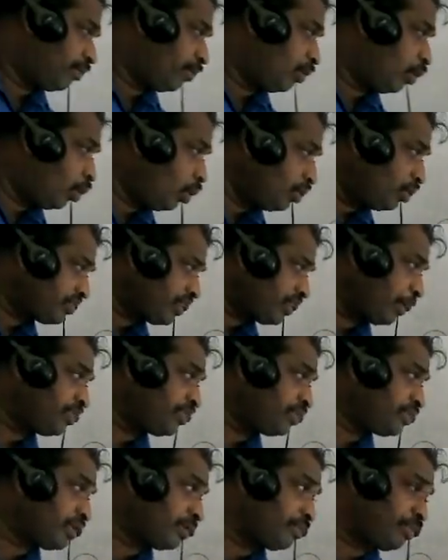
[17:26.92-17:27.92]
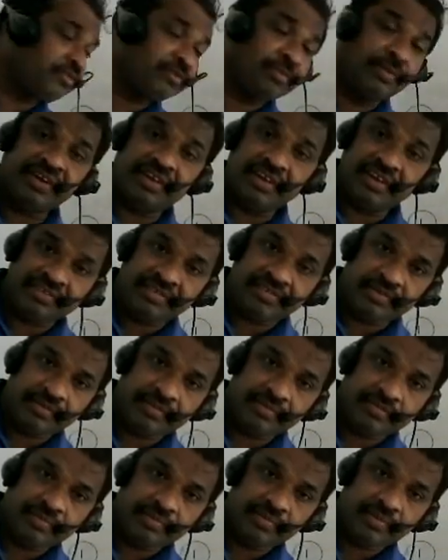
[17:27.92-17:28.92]
more substitution possibilities,
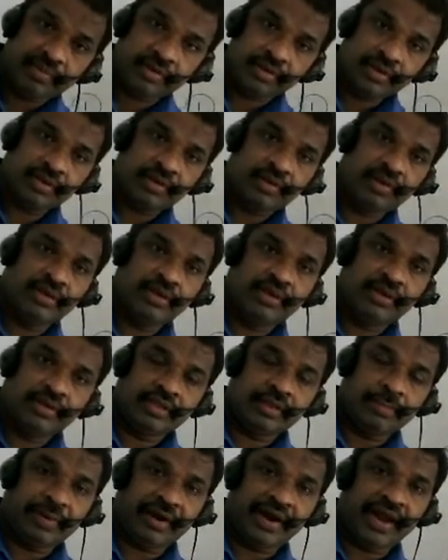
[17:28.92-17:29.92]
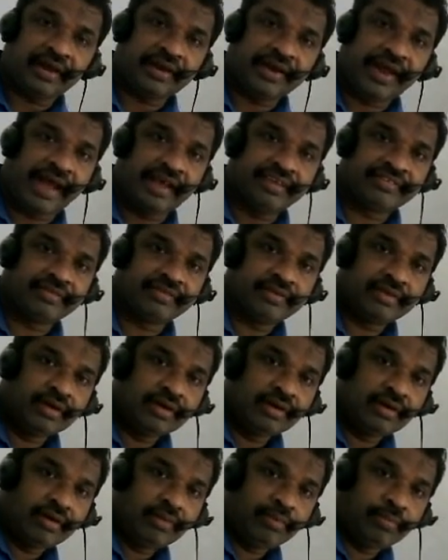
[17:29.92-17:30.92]
the product has
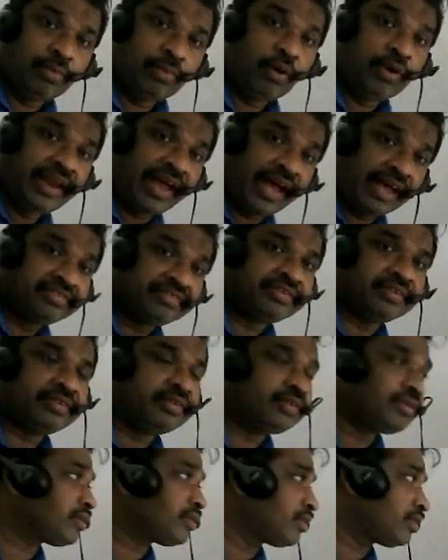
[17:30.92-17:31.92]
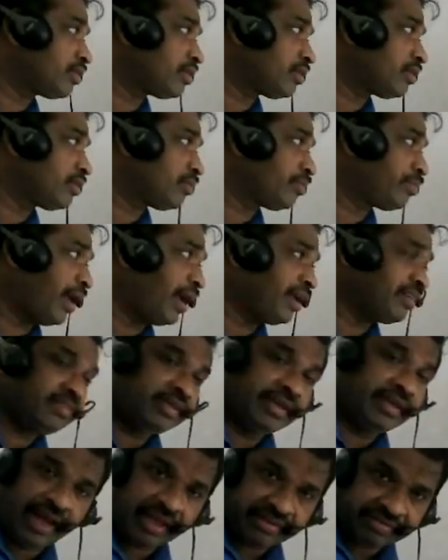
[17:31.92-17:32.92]
more elastic, price
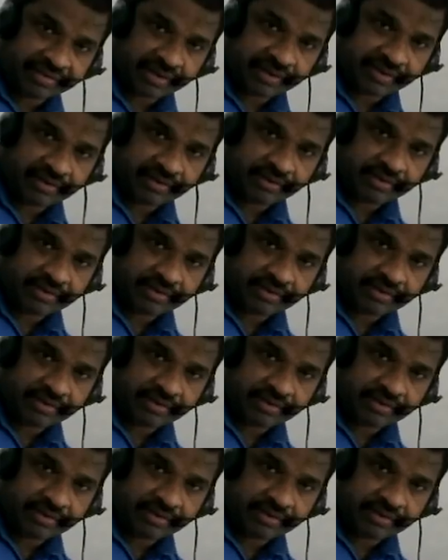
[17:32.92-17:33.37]
elastic.